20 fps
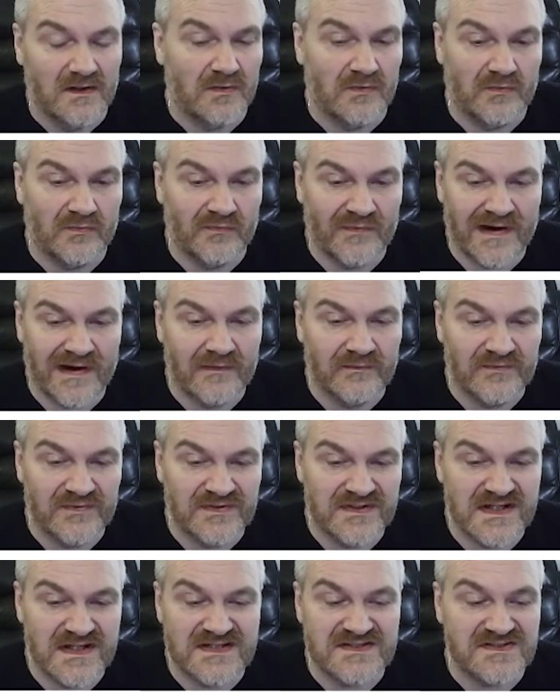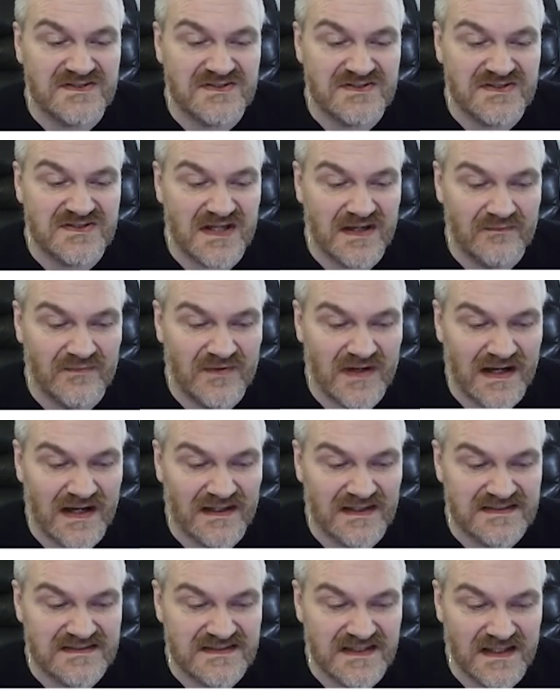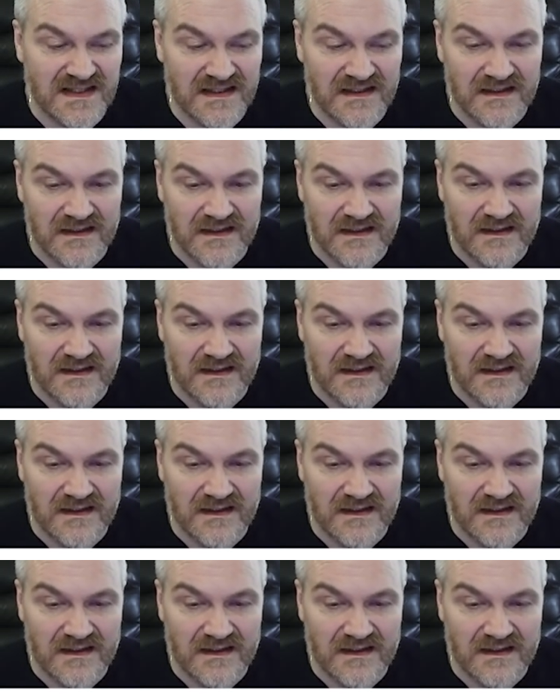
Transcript: round discs. In reality,